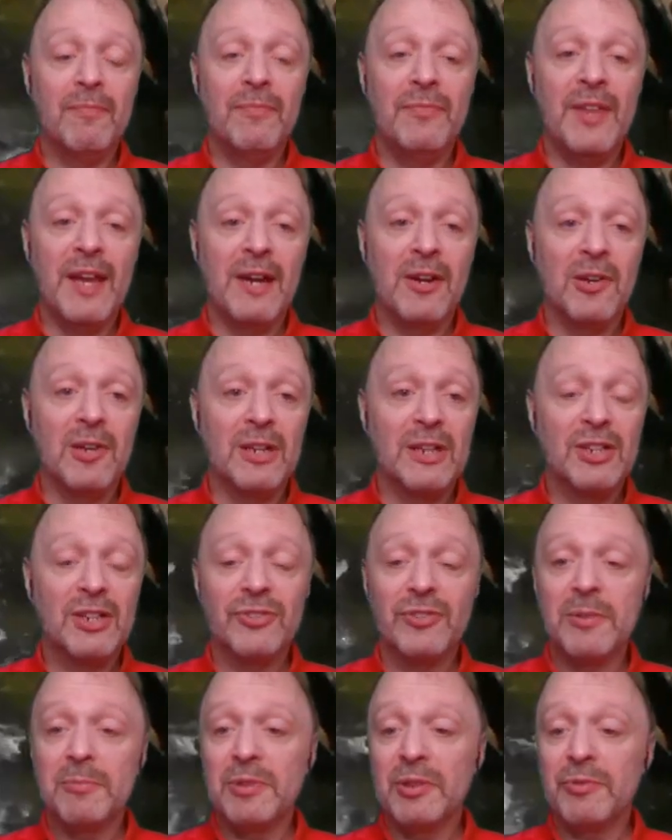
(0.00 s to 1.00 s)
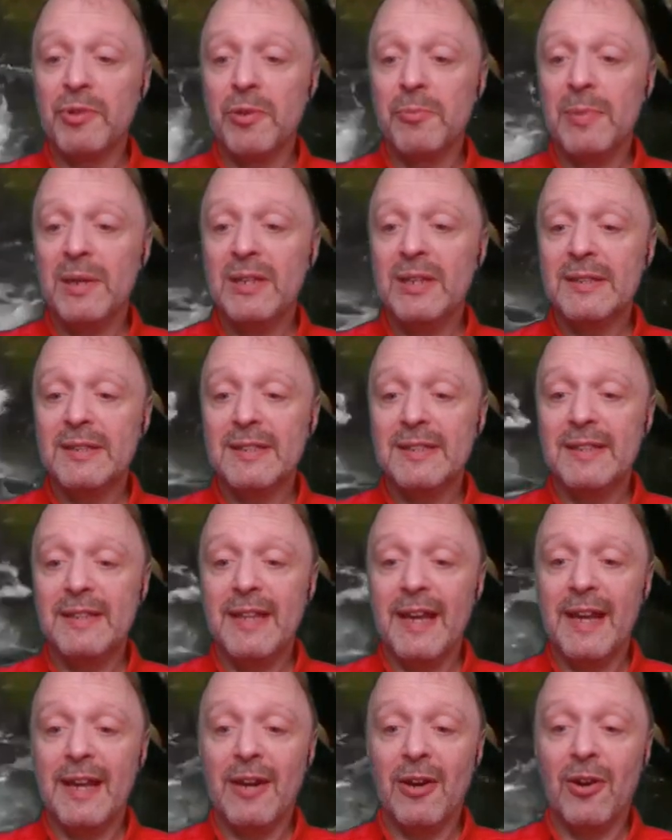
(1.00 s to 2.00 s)
They are extremely robust.
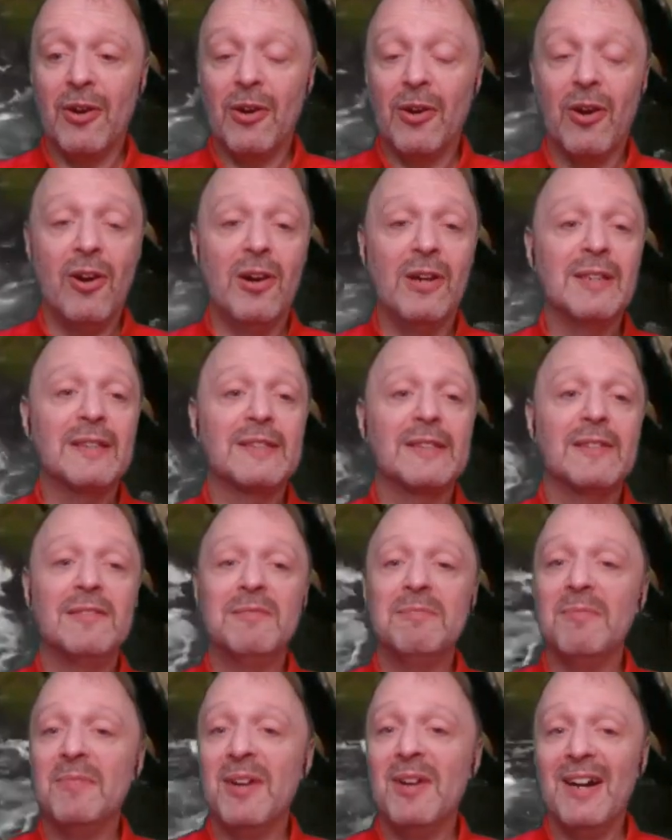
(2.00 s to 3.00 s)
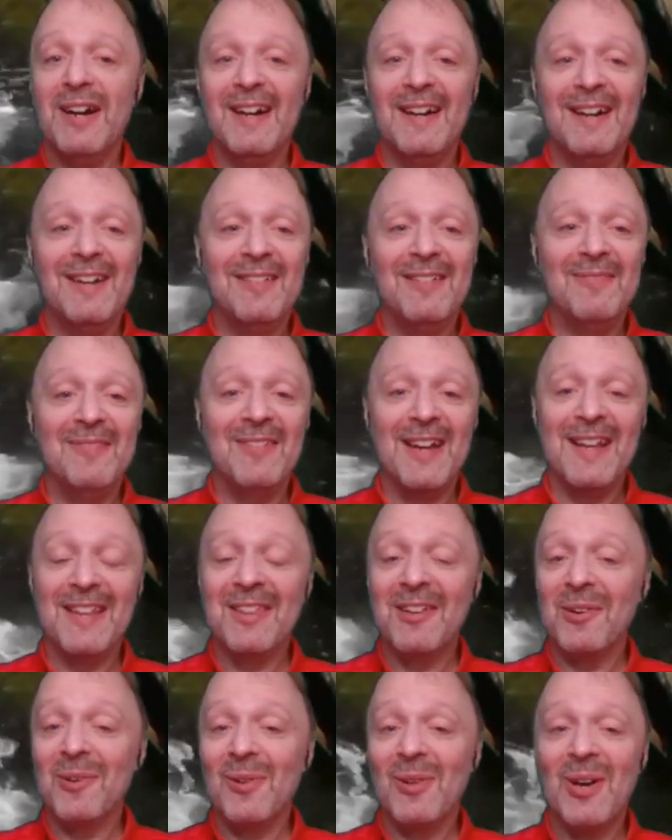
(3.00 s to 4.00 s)
They are awesome, and
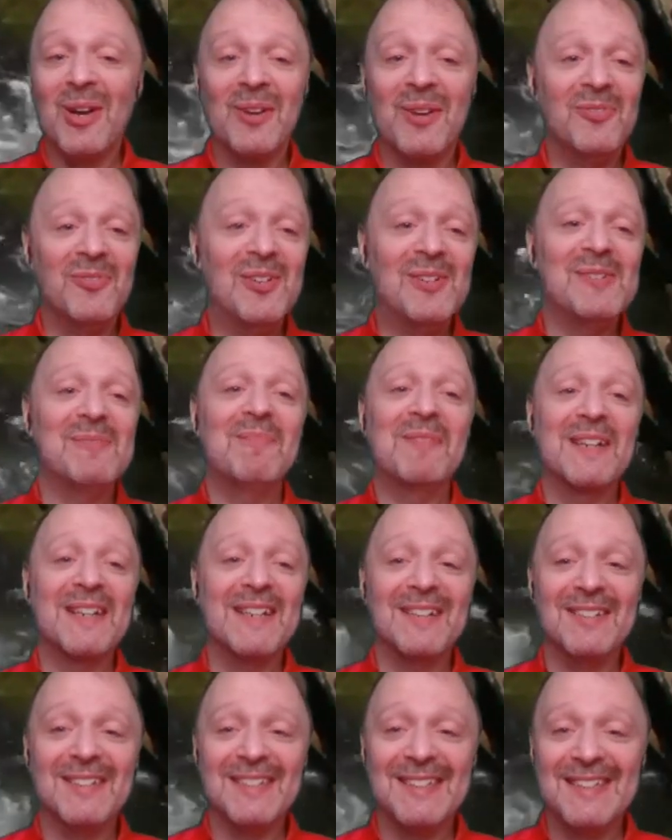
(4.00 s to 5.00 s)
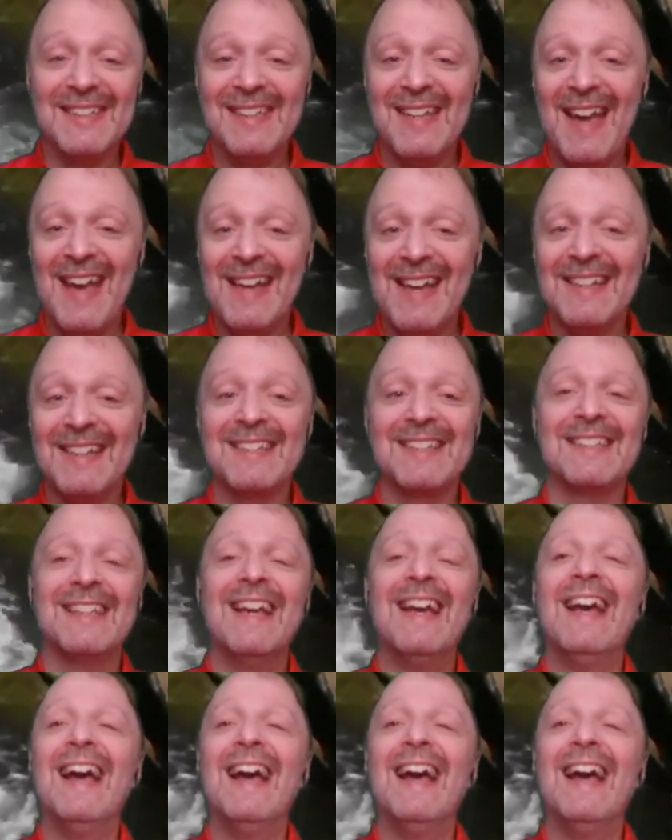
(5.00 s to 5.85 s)
they're a lot of fun because it takes